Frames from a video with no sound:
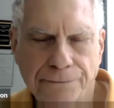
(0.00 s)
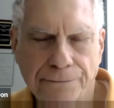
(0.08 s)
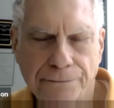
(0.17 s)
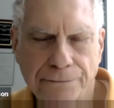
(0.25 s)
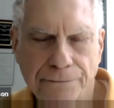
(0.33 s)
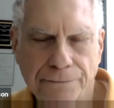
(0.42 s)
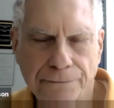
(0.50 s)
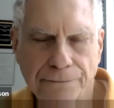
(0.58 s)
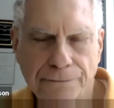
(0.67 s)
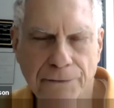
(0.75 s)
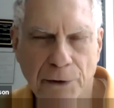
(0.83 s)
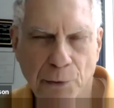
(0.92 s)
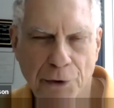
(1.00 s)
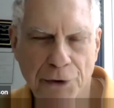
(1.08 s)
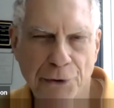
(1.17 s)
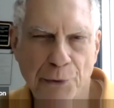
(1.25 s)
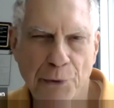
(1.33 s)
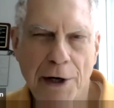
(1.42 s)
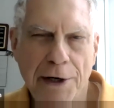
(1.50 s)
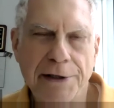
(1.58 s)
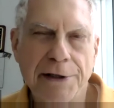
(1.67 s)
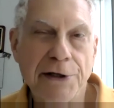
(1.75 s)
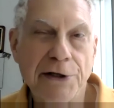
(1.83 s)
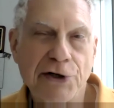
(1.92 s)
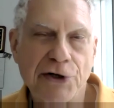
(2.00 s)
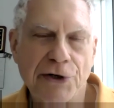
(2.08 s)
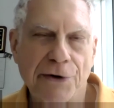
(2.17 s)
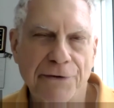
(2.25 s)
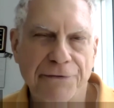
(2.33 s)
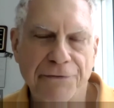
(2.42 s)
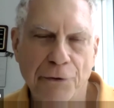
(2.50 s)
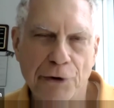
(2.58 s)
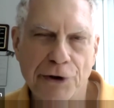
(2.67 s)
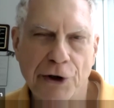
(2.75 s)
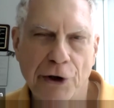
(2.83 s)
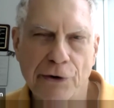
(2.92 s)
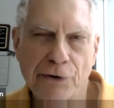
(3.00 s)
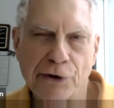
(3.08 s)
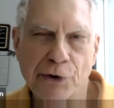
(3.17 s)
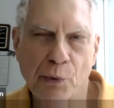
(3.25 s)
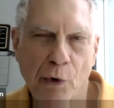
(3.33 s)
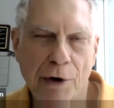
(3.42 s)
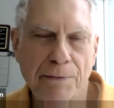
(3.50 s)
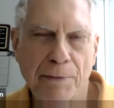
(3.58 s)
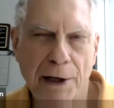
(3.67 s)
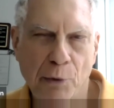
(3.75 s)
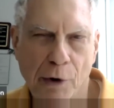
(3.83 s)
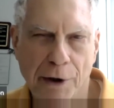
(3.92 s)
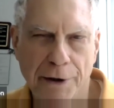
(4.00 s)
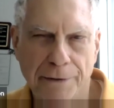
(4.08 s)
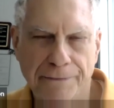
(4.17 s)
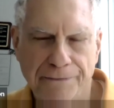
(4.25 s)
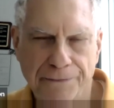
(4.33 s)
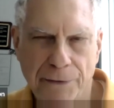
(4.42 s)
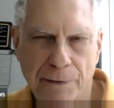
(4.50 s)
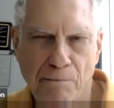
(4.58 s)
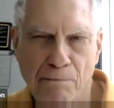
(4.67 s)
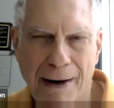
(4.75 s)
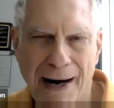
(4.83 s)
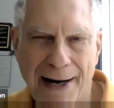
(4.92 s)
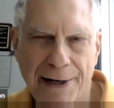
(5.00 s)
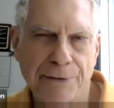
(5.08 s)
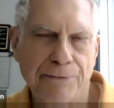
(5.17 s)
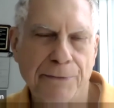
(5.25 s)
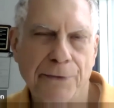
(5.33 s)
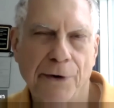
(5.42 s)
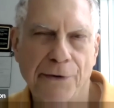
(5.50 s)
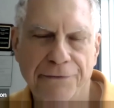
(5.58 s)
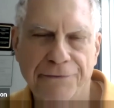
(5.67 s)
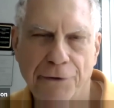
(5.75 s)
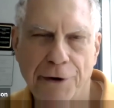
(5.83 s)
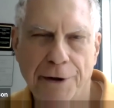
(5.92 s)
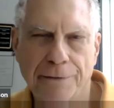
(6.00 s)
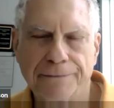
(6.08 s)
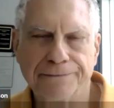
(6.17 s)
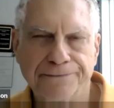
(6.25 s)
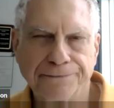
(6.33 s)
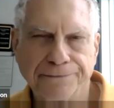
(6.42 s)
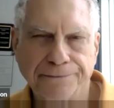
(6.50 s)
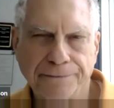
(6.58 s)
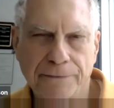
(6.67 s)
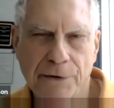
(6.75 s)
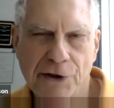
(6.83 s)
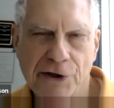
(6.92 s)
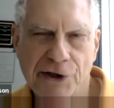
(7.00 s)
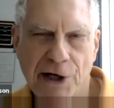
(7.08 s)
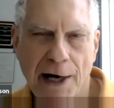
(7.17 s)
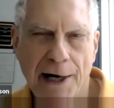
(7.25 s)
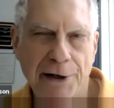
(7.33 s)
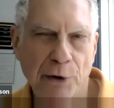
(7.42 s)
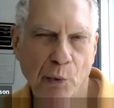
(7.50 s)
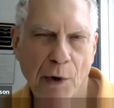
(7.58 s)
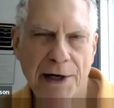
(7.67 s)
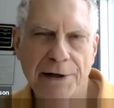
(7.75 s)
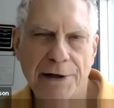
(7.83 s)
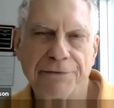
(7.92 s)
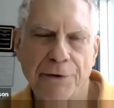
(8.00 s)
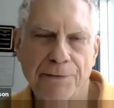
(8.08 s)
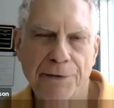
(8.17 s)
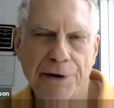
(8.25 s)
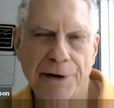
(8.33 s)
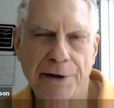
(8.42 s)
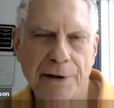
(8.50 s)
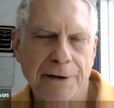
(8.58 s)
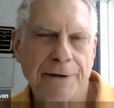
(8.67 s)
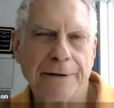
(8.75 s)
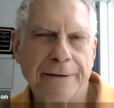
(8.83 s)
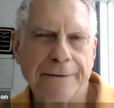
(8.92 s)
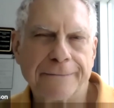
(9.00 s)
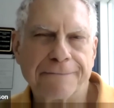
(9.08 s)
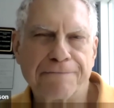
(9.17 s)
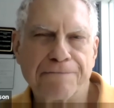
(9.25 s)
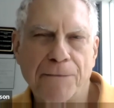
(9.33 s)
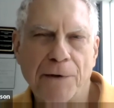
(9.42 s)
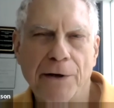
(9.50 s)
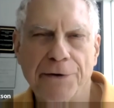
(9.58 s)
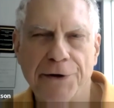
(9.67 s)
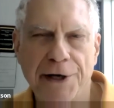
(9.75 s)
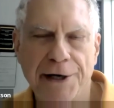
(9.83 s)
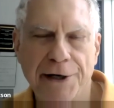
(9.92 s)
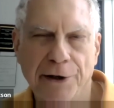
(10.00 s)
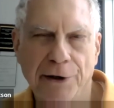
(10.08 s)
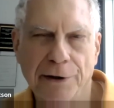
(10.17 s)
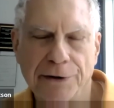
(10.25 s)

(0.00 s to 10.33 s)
And when you're ready, each of the 4 toes, one by one. Bottom of the foot, side away from the nail.